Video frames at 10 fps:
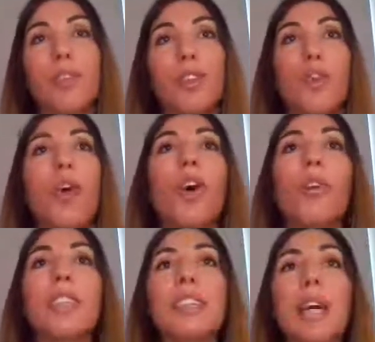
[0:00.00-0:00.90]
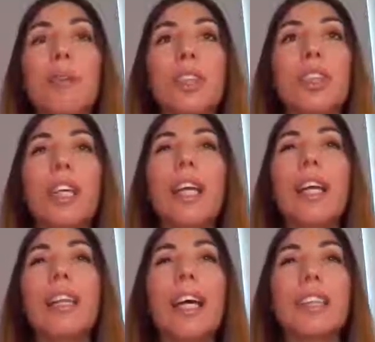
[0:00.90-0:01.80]
So always establish
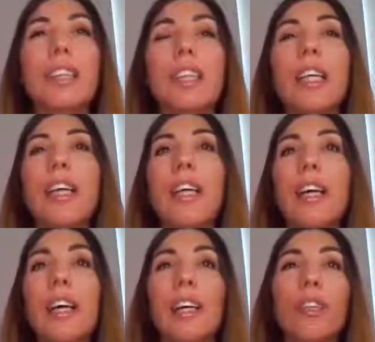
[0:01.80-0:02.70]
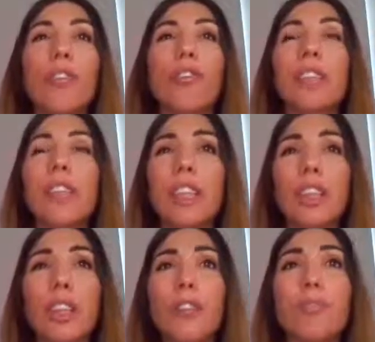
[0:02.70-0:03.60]
that
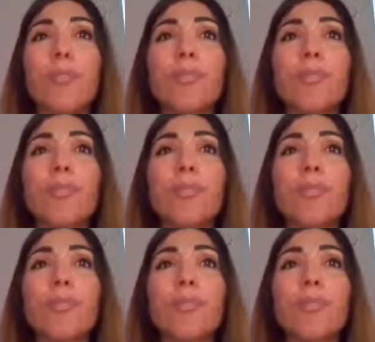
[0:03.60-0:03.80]
conversation,